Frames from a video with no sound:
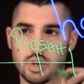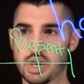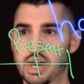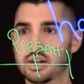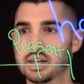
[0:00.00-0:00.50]

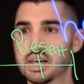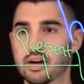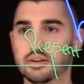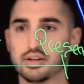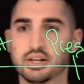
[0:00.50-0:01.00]
And
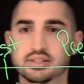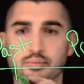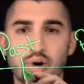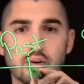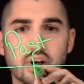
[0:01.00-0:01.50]
again, it's
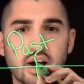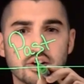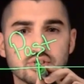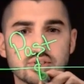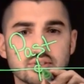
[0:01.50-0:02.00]
about
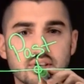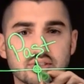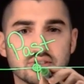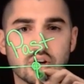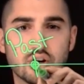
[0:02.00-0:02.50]
actions that
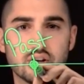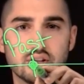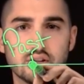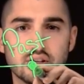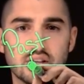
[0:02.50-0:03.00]

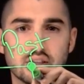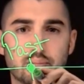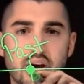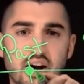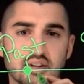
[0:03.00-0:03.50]
started in the
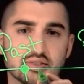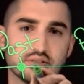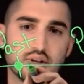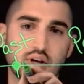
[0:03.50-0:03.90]
past